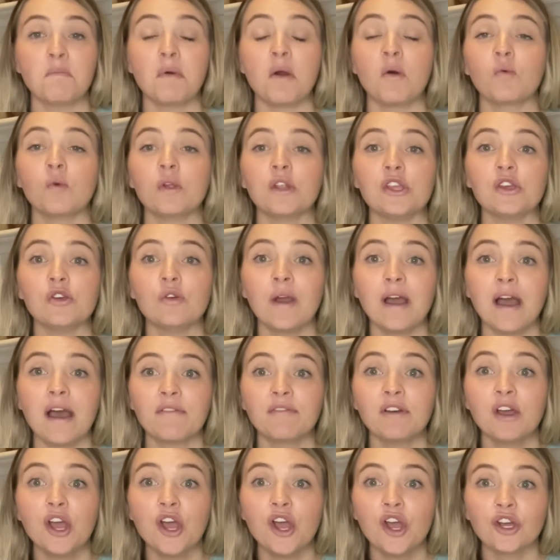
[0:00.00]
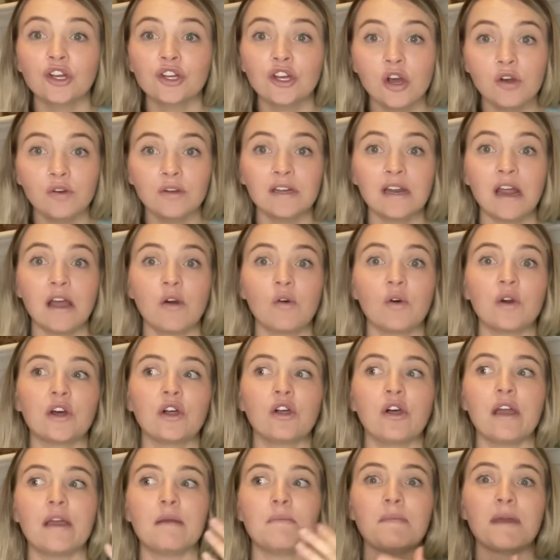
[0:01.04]
But when you have coconut
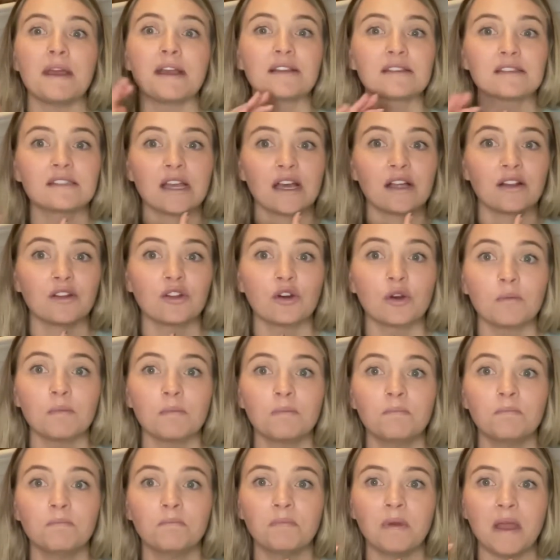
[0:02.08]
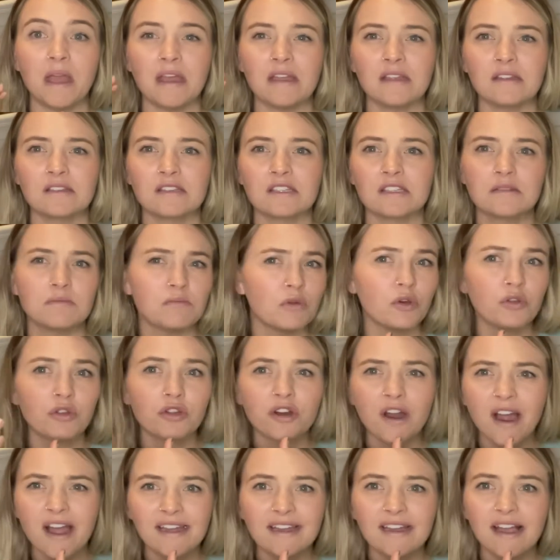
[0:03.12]
oil, it makes it a little bit
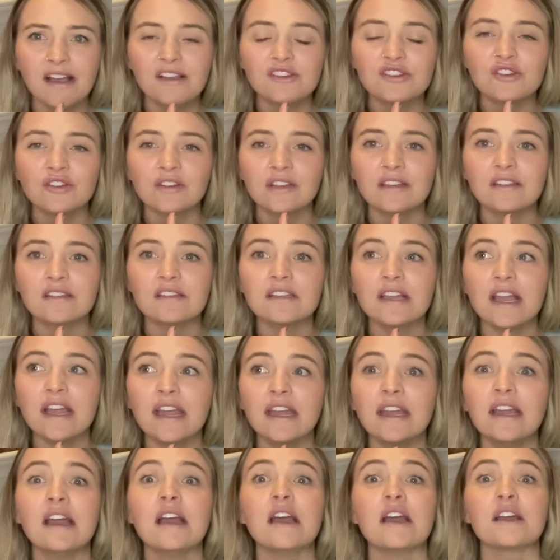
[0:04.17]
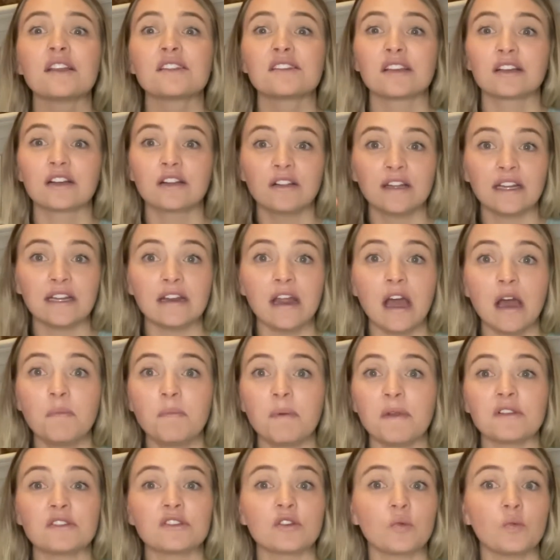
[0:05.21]
smoother, I guess you can say, to clean
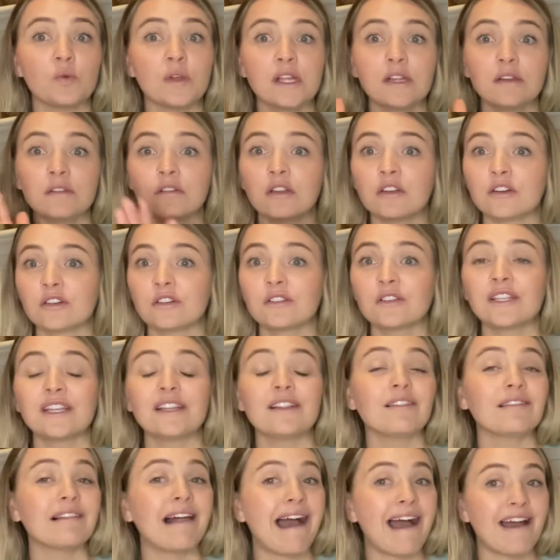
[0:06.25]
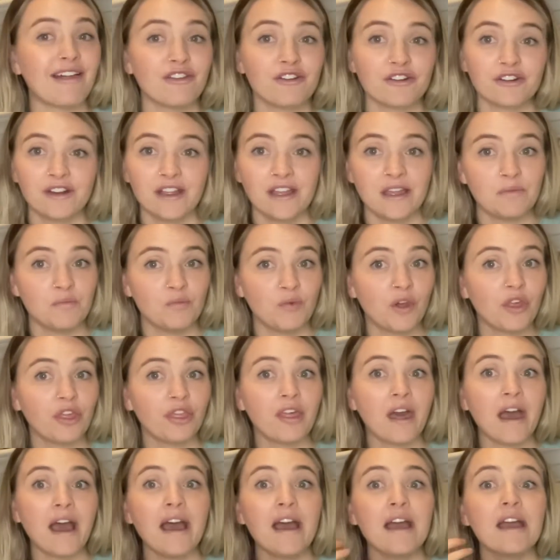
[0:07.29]
up. And so we literally lathered him with
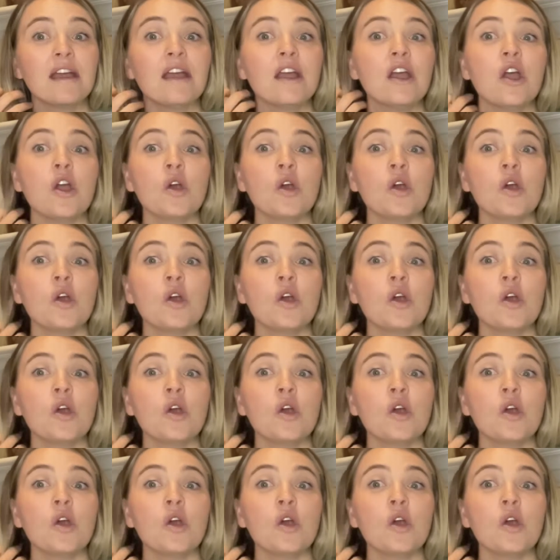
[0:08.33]
that.